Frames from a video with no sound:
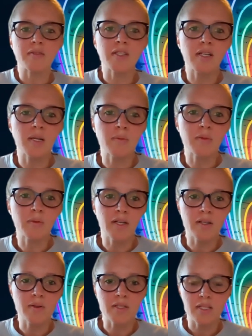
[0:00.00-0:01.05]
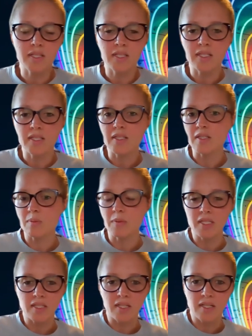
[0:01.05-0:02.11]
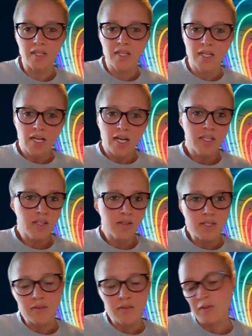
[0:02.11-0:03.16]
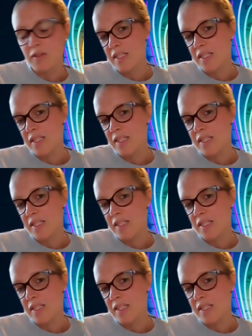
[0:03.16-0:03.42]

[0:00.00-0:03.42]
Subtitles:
of the time at work, which I think just makes a huge difference.